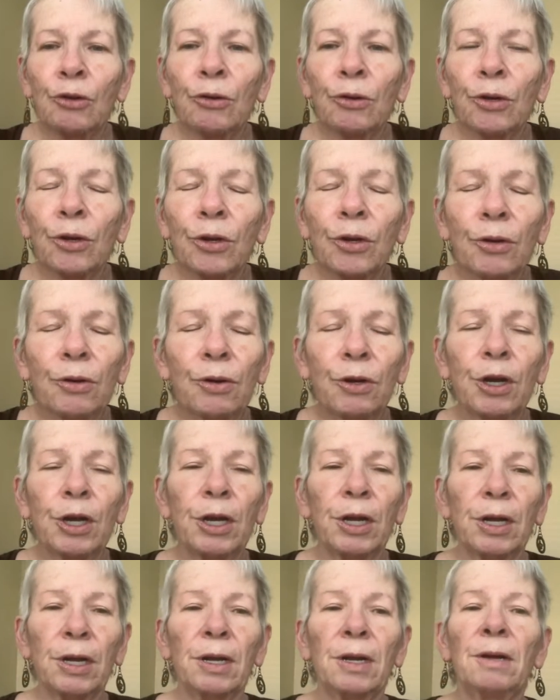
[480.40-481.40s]

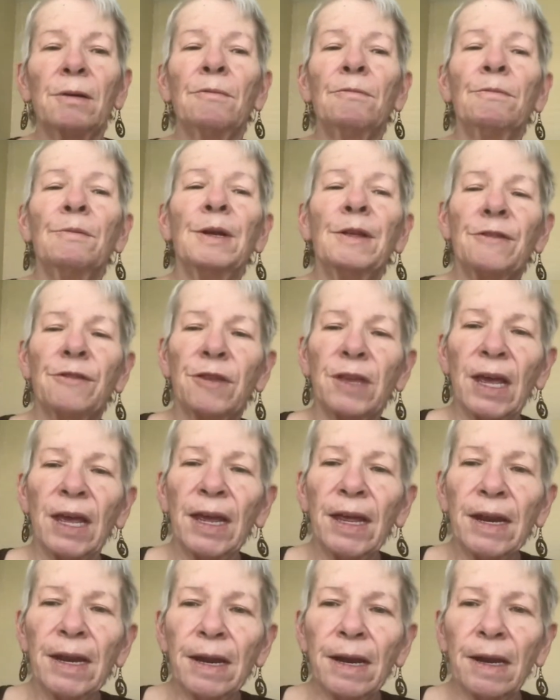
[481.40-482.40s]
look
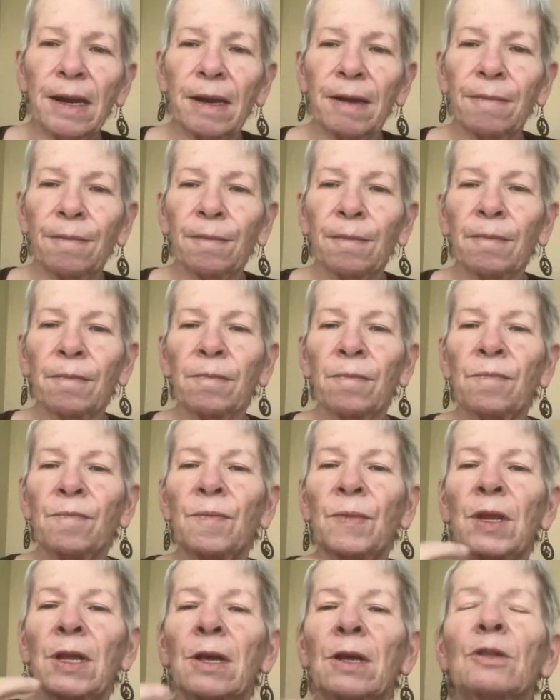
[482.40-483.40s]
within,
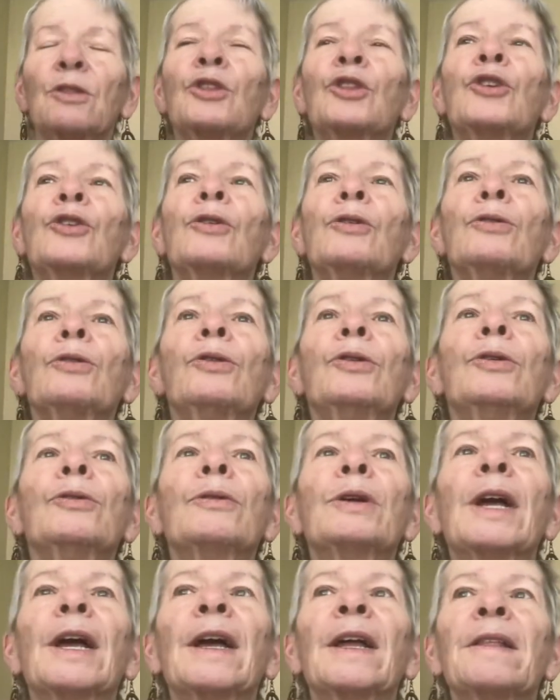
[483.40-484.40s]
to
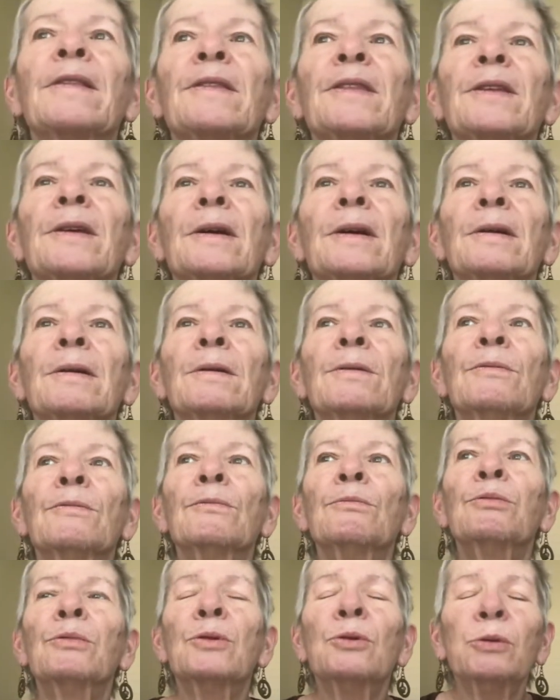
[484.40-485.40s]
look at the
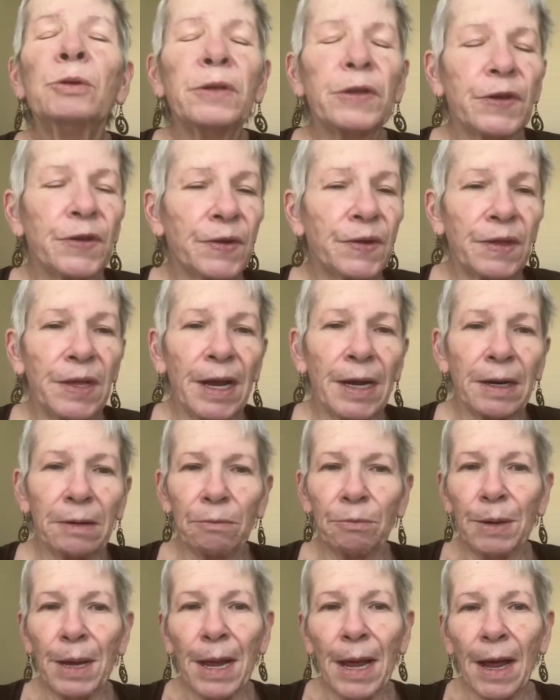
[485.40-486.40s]
wounds
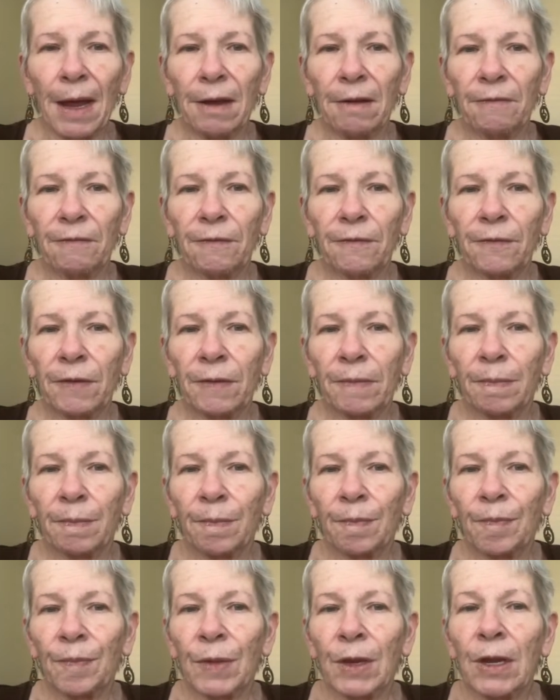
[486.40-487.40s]
that we have,
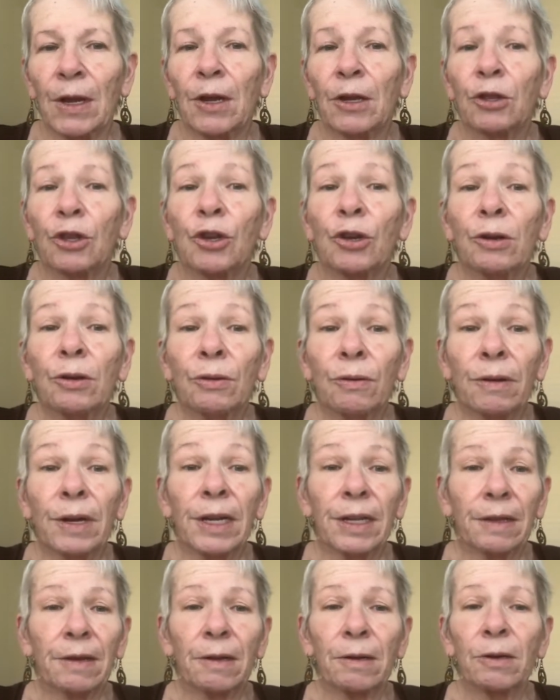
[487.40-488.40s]
to look
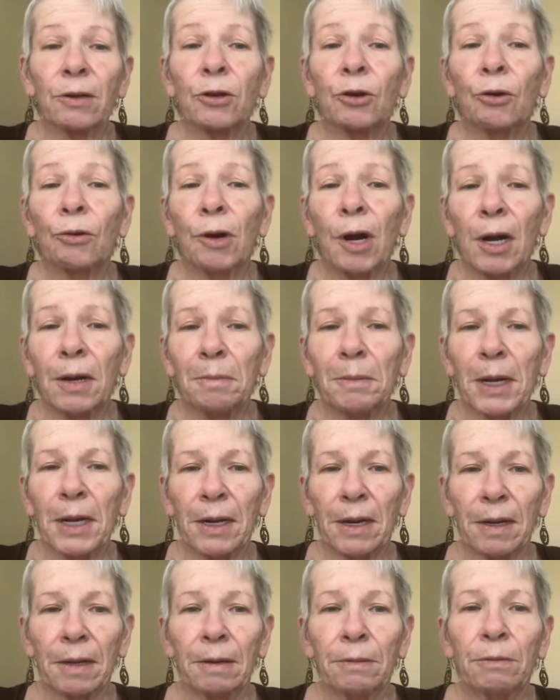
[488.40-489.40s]
at the
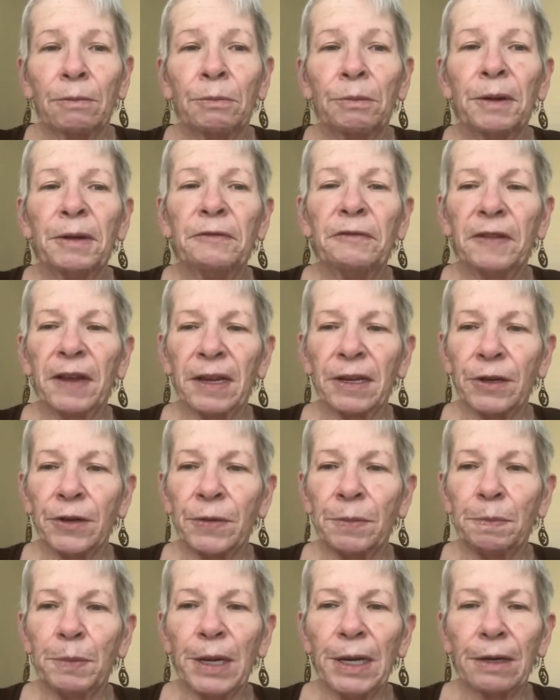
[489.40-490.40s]
trauma we've
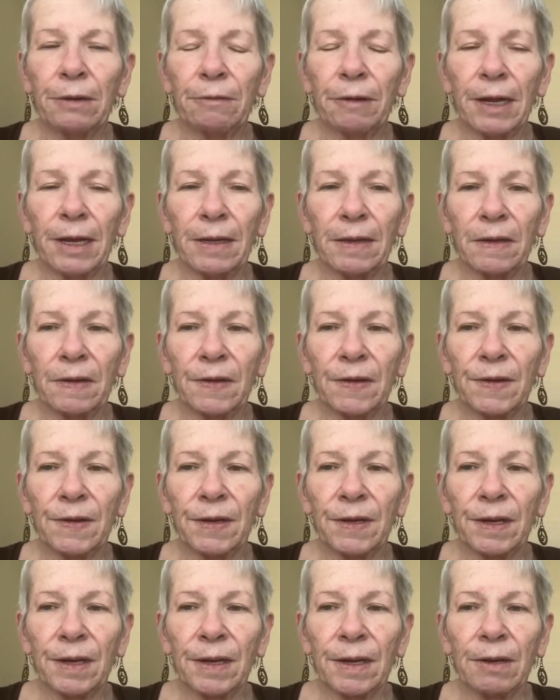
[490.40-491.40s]

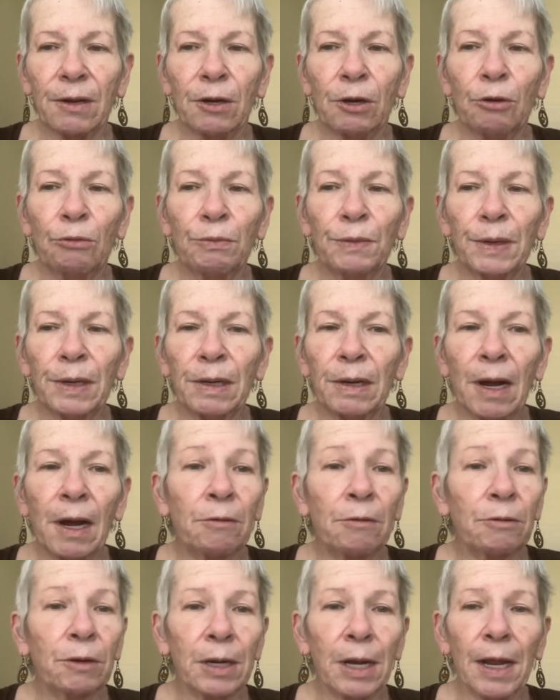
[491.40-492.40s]
experienced over
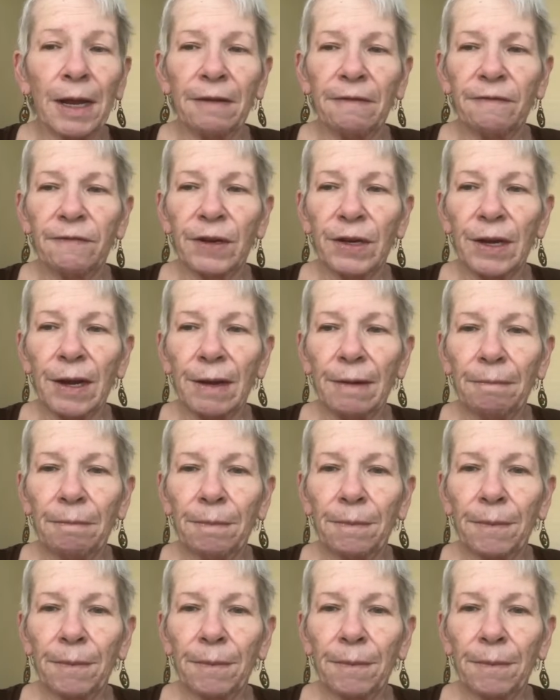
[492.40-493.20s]
our lifetime?